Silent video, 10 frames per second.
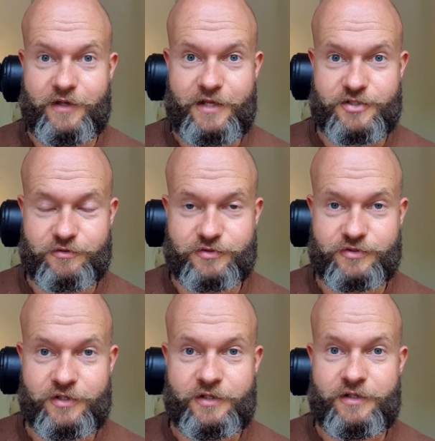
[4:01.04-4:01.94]

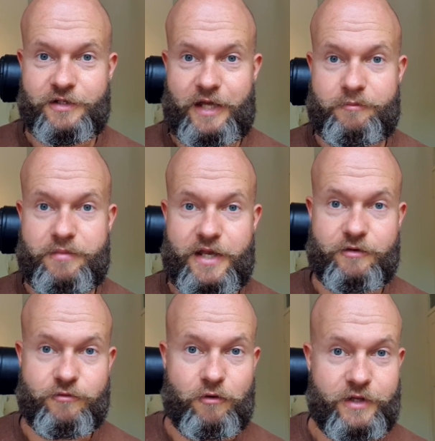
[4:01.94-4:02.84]
dangerous? Like big
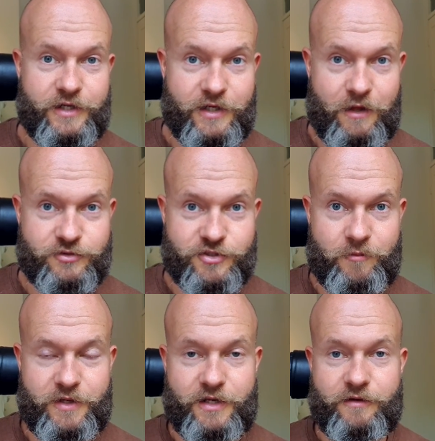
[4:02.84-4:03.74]
rolling clouds
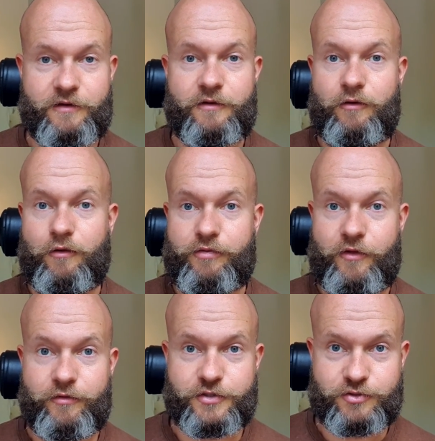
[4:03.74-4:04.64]
coming in, or
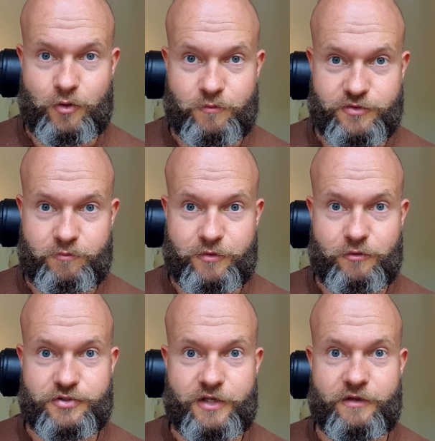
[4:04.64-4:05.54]
thunderstorms
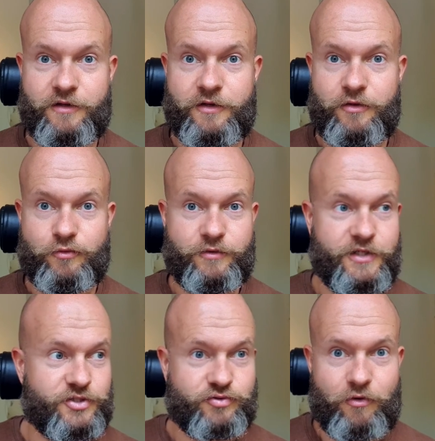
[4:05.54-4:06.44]
approaching.
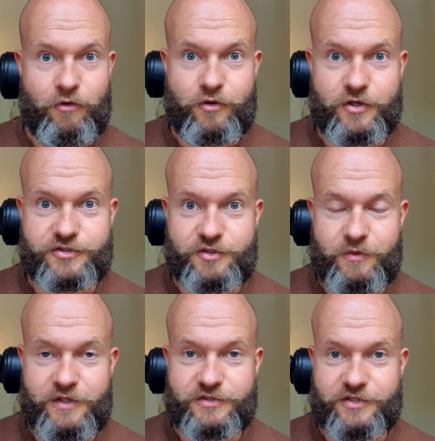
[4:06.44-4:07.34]
Really strong gusty
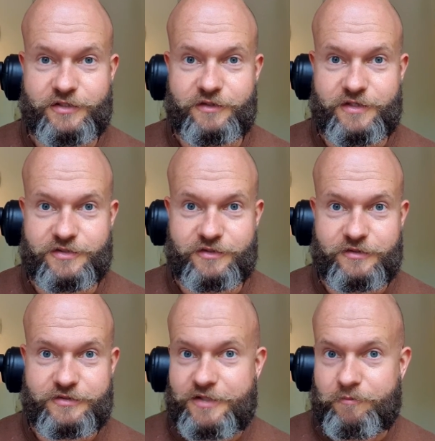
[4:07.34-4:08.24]
winds in the
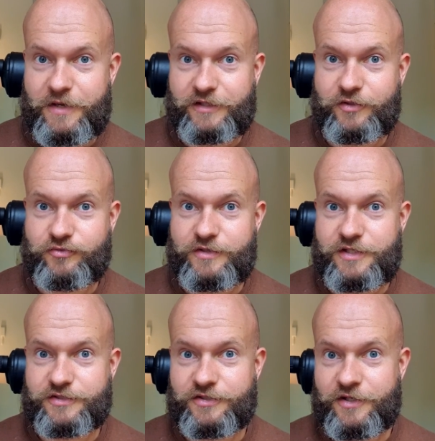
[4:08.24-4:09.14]
distance that make the
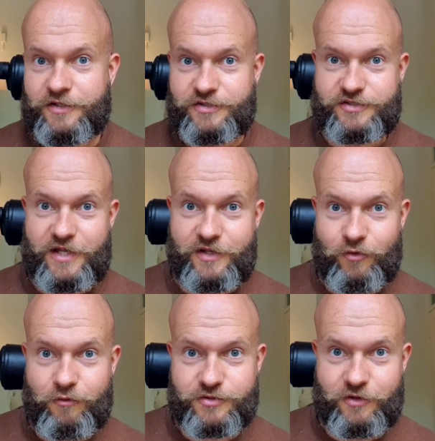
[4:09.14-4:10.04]
trees stand
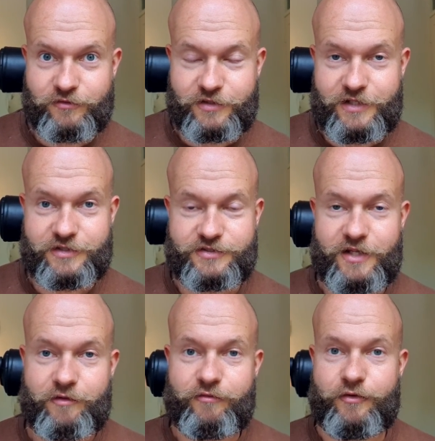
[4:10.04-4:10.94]
horizontally
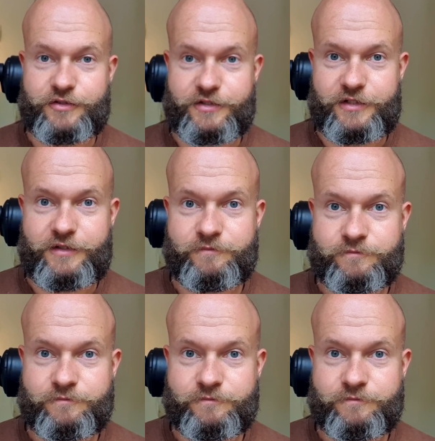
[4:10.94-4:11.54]
instead of vertically.